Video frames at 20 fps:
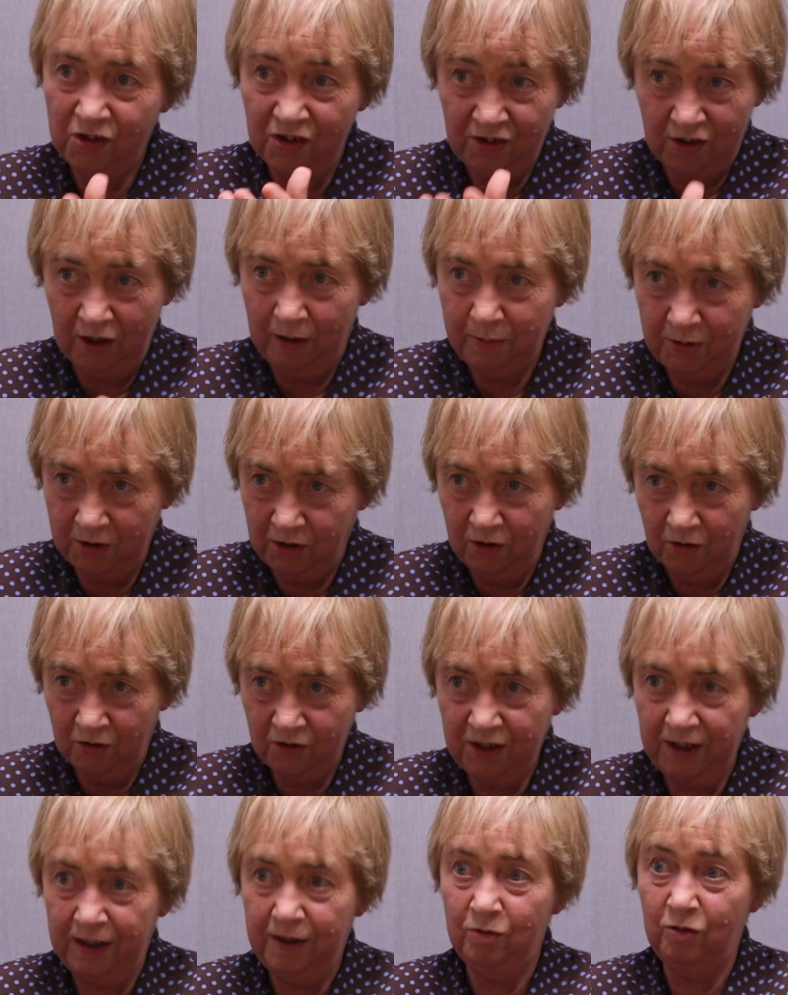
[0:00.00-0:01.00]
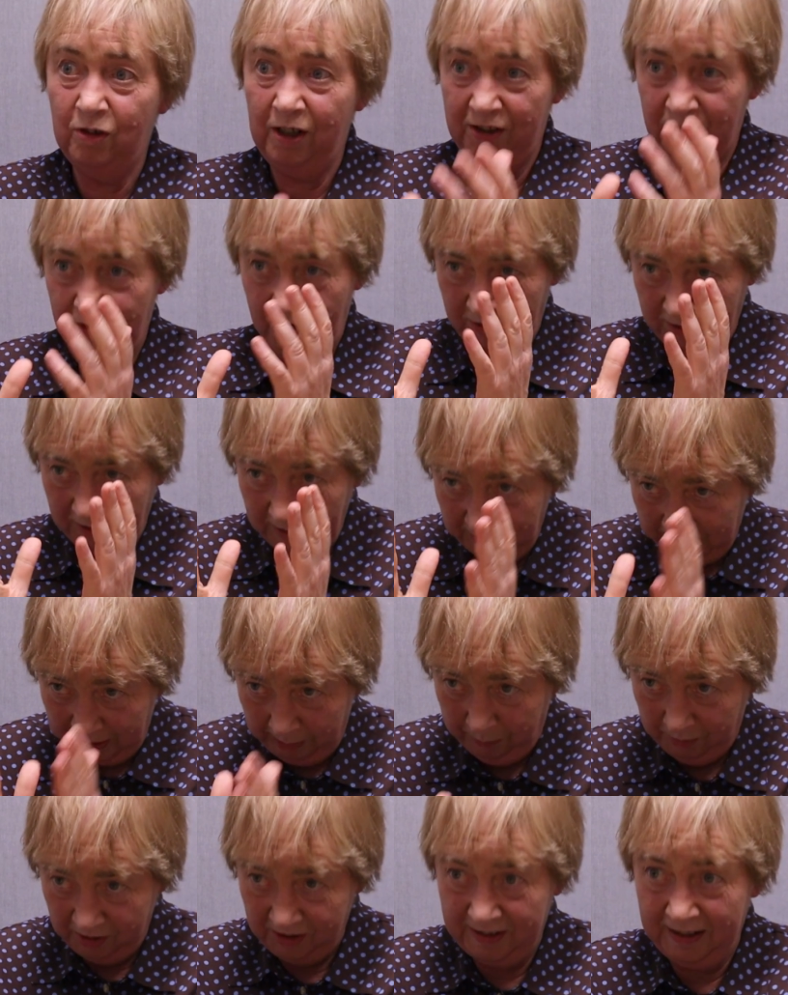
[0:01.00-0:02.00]
on cybersecurity, right? They're
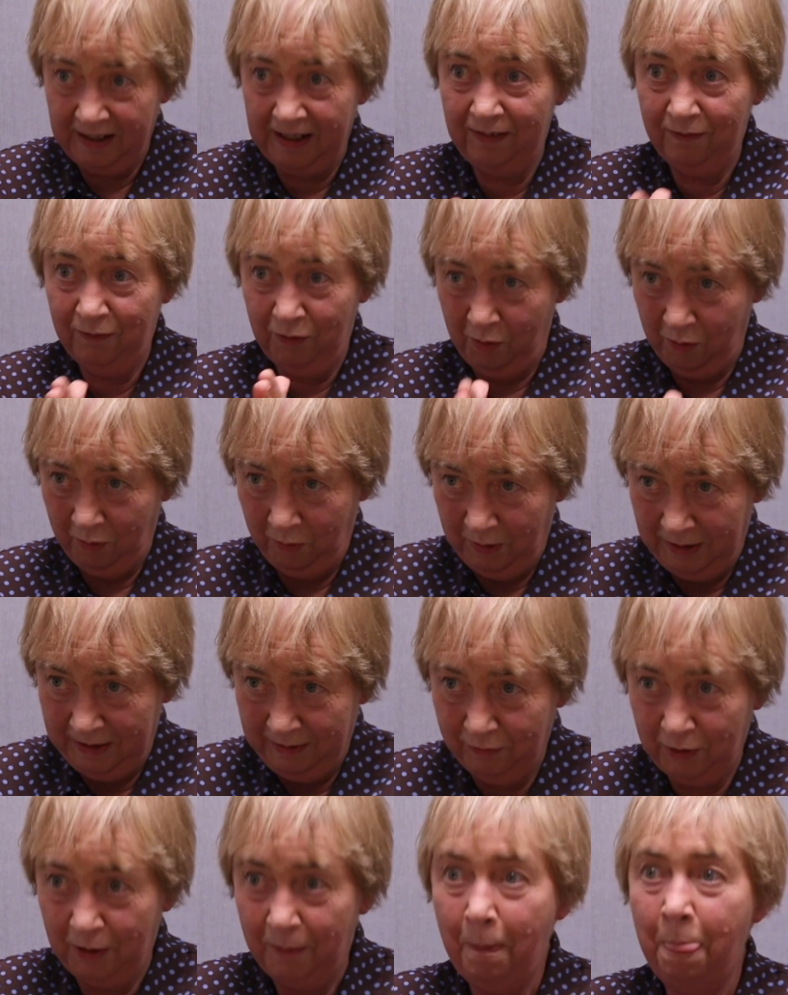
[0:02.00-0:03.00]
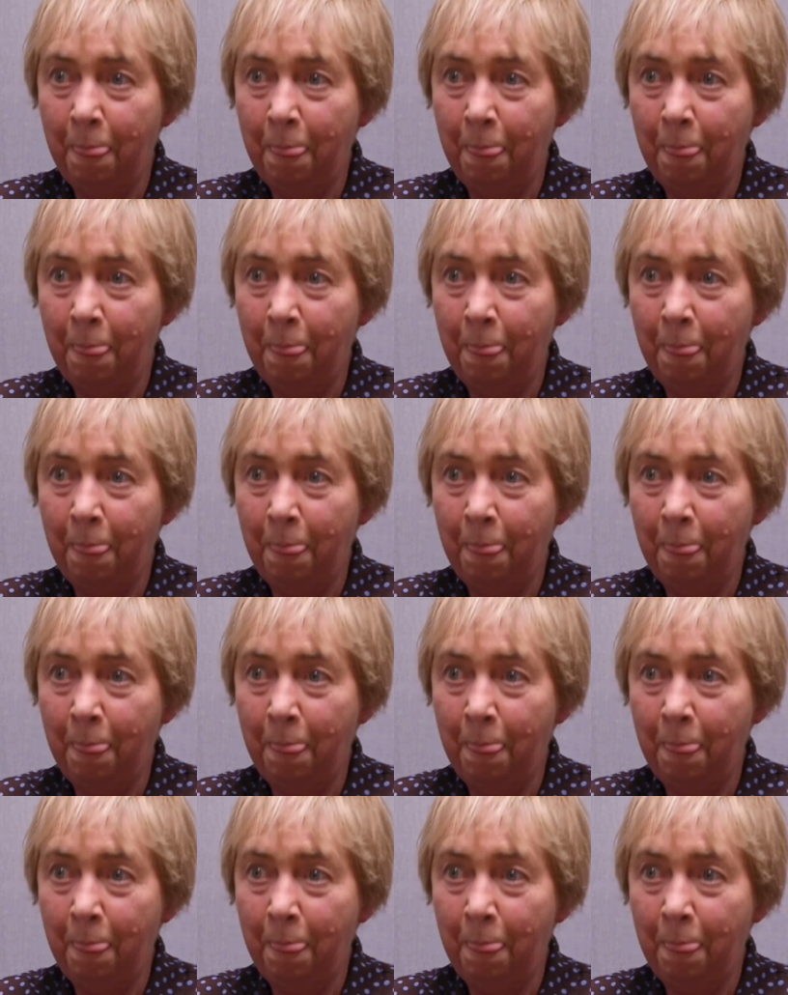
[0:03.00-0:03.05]
keeping us safe, whatever.